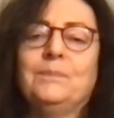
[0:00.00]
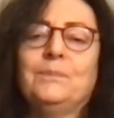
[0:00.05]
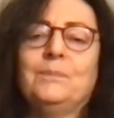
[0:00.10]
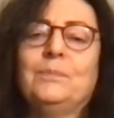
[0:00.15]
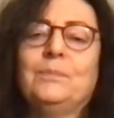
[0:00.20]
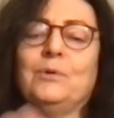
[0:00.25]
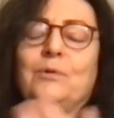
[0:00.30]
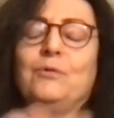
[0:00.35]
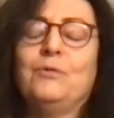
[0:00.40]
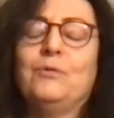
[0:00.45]

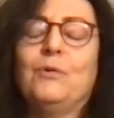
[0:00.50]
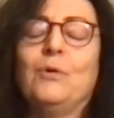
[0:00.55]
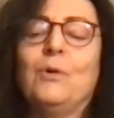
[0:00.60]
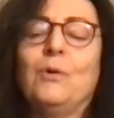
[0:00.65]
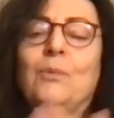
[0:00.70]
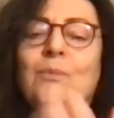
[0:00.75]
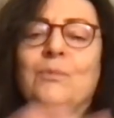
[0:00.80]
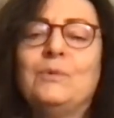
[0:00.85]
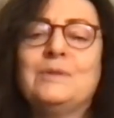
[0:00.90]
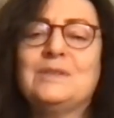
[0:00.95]

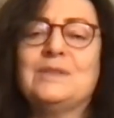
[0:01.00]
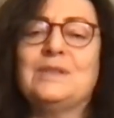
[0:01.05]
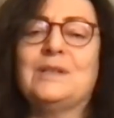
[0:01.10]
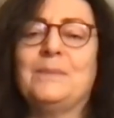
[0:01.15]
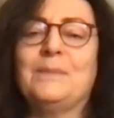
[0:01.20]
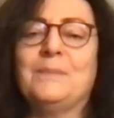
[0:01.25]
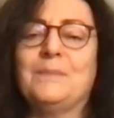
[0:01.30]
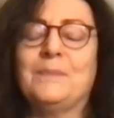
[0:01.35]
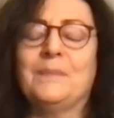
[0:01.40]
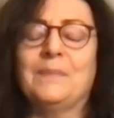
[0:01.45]
perform with
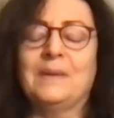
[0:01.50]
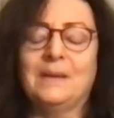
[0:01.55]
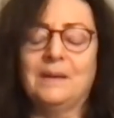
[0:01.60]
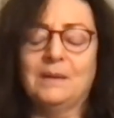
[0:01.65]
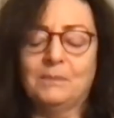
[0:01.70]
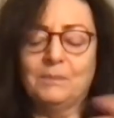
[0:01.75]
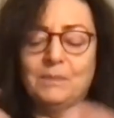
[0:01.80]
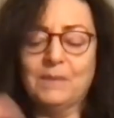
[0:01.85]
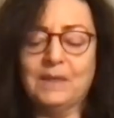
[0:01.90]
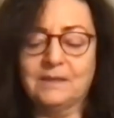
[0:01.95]
them
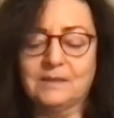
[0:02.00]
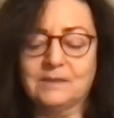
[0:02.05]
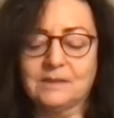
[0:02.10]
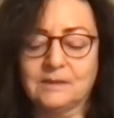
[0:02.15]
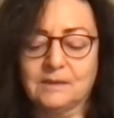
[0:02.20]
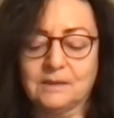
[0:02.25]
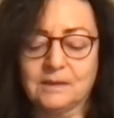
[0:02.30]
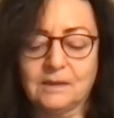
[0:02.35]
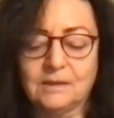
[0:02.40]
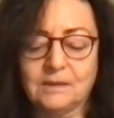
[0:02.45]
makes
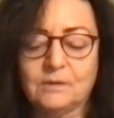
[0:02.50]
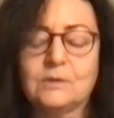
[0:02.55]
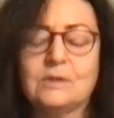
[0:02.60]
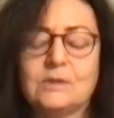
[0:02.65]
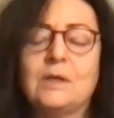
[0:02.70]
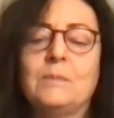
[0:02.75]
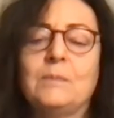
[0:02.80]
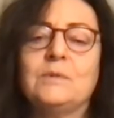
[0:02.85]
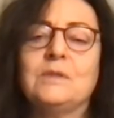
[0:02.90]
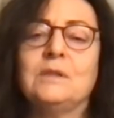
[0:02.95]
it into
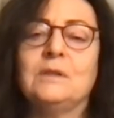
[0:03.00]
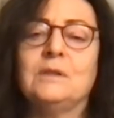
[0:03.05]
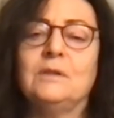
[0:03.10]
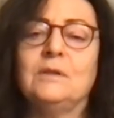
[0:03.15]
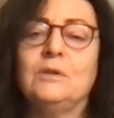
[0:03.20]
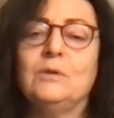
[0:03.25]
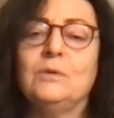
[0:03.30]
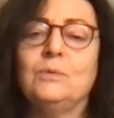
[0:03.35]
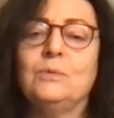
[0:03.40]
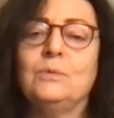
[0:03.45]

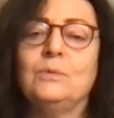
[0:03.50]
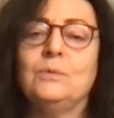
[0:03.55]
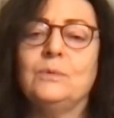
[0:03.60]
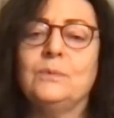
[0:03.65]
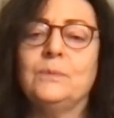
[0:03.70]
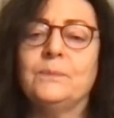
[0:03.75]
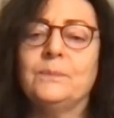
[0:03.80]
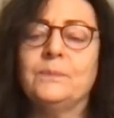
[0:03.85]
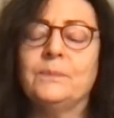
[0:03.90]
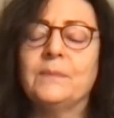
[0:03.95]
something new.
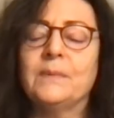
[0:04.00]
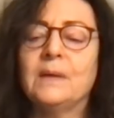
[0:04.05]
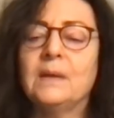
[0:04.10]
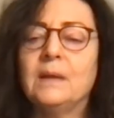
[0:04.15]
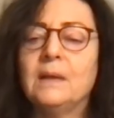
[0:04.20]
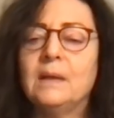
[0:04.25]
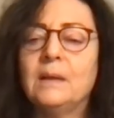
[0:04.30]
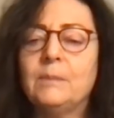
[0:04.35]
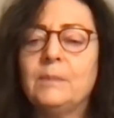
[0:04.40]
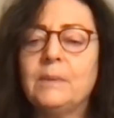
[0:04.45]

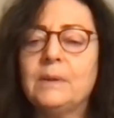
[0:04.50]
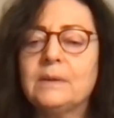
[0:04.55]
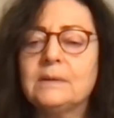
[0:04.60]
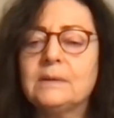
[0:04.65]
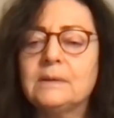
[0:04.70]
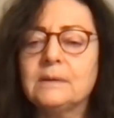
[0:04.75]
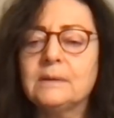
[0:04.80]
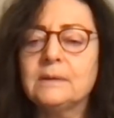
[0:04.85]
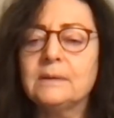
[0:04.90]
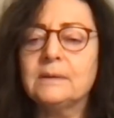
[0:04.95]
But
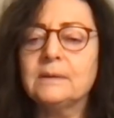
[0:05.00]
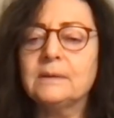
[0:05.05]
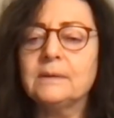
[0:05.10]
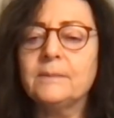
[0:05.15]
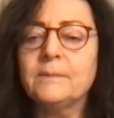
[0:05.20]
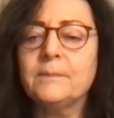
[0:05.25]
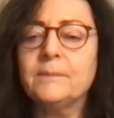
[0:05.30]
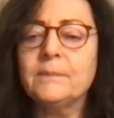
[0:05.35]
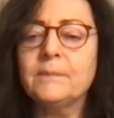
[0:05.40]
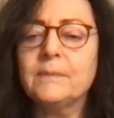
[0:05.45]
mm-hmm. uh,
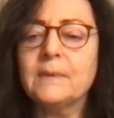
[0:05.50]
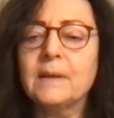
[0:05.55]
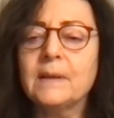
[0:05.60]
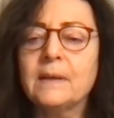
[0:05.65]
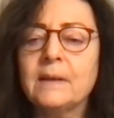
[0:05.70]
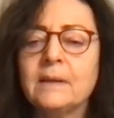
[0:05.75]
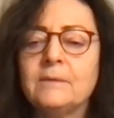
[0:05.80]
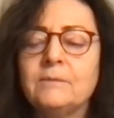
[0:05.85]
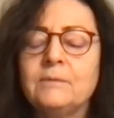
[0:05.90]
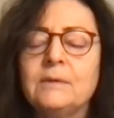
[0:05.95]
um,
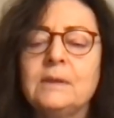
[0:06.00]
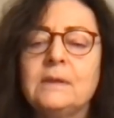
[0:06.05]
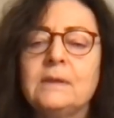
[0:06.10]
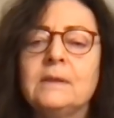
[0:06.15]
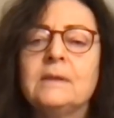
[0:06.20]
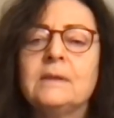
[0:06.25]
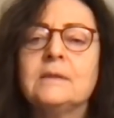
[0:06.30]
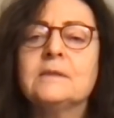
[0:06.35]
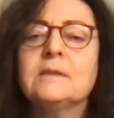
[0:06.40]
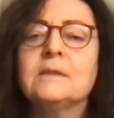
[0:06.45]
I
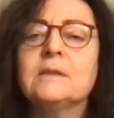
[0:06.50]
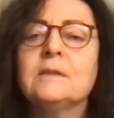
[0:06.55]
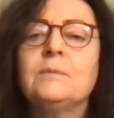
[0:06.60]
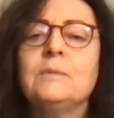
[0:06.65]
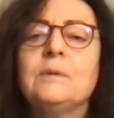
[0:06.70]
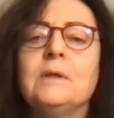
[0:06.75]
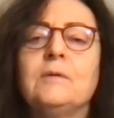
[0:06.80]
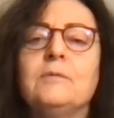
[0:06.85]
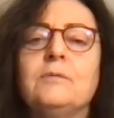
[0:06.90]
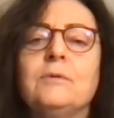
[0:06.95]
realize that
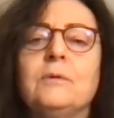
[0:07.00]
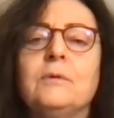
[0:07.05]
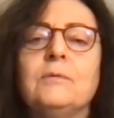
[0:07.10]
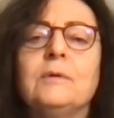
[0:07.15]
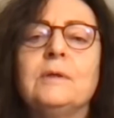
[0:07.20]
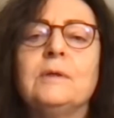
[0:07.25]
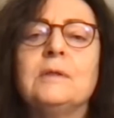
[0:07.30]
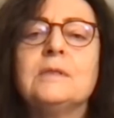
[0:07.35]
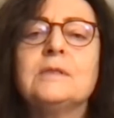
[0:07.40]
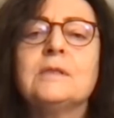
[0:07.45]
we have
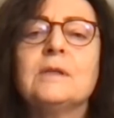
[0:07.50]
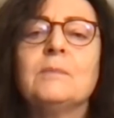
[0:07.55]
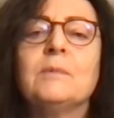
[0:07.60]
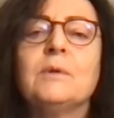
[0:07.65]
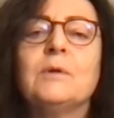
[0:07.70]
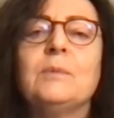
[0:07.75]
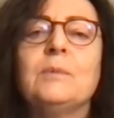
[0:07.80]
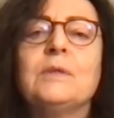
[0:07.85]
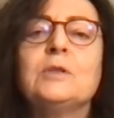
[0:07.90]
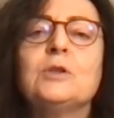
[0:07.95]
already some
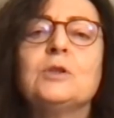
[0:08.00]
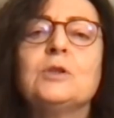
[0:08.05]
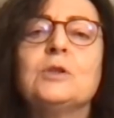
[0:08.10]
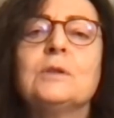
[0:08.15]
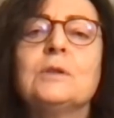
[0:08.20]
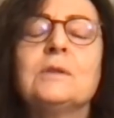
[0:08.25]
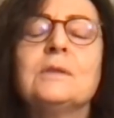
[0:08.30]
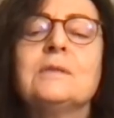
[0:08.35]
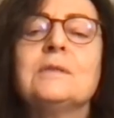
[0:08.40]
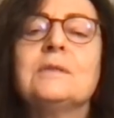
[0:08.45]

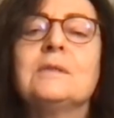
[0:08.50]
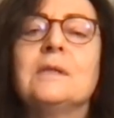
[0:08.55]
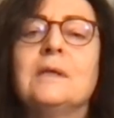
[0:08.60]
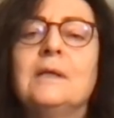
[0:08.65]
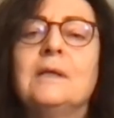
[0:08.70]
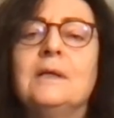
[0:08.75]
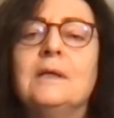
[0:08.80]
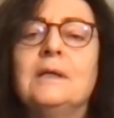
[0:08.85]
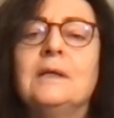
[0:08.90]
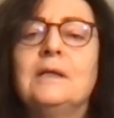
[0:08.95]
questions,
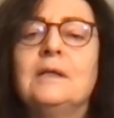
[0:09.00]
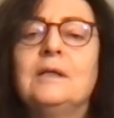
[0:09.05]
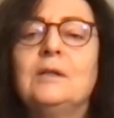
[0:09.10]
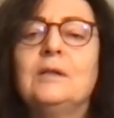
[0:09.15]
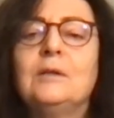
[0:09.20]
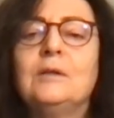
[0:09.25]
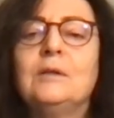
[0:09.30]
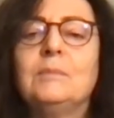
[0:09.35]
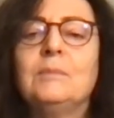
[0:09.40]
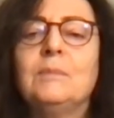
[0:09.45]
and
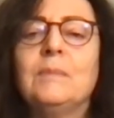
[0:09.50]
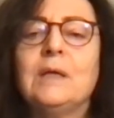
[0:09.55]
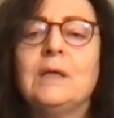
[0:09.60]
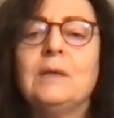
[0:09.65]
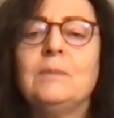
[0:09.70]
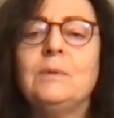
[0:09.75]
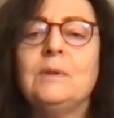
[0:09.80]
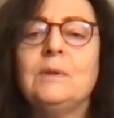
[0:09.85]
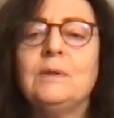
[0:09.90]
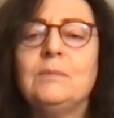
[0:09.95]

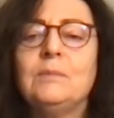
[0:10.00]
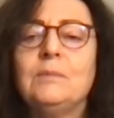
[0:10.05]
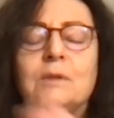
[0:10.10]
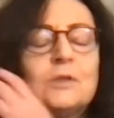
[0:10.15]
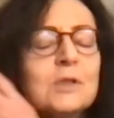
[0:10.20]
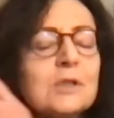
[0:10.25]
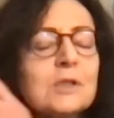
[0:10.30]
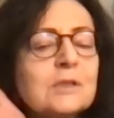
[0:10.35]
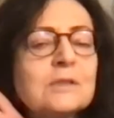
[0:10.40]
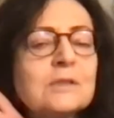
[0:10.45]
maybe we
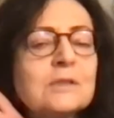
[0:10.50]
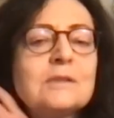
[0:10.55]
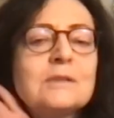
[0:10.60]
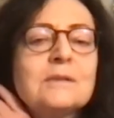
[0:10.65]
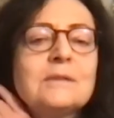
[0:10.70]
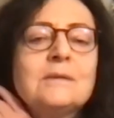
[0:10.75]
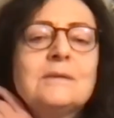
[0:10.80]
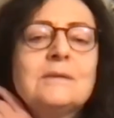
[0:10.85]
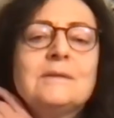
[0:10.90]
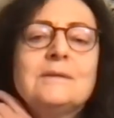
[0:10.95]
just uh,
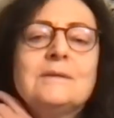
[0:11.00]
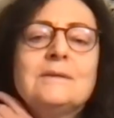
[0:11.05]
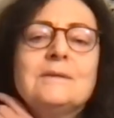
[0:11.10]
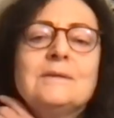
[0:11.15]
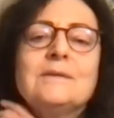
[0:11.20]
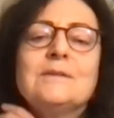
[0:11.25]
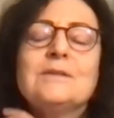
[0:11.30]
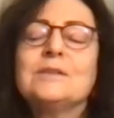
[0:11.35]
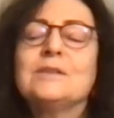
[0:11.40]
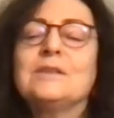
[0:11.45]

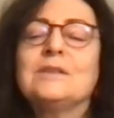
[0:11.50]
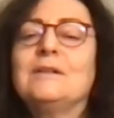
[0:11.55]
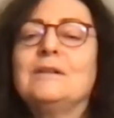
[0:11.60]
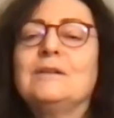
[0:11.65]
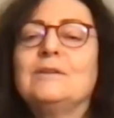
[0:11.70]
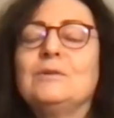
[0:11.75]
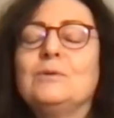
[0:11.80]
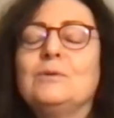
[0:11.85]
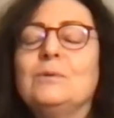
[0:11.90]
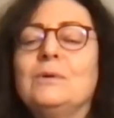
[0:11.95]
uh,
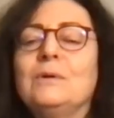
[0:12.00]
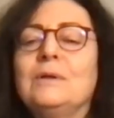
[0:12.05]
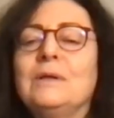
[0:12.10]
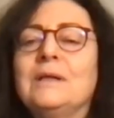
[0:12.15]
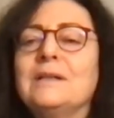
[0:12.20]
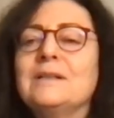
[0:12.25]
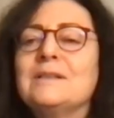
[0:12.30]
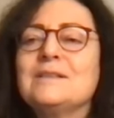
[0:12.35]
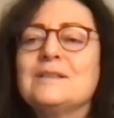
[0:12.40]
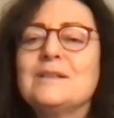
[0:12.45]
start to
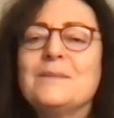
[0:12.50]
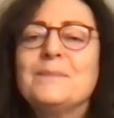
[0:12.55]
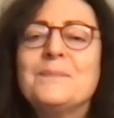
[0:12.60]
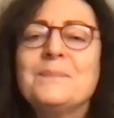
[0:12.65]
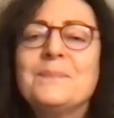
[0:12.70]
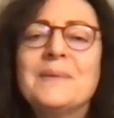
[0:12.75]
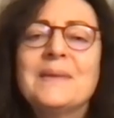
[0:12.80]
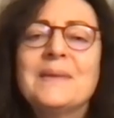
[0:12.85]
collect them.